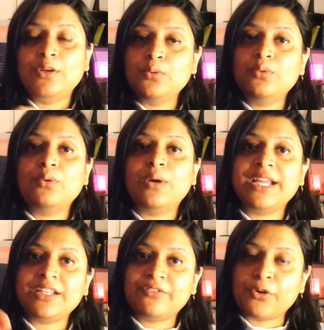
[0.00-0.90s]
do
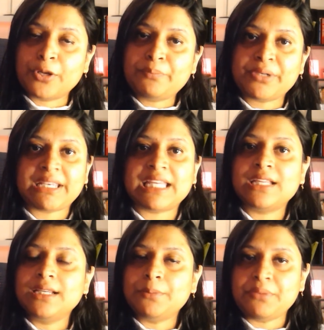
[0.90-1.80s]
it for a
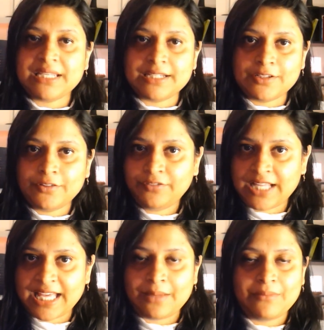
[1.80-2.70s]
particular period of
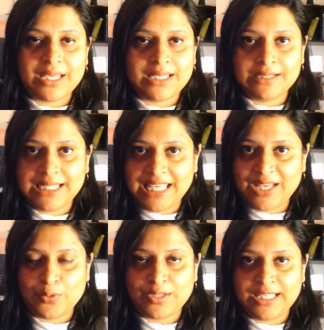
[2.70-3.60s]
time in a
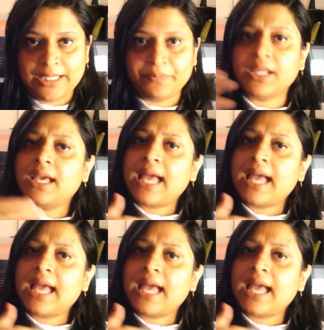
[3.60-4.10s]
day only.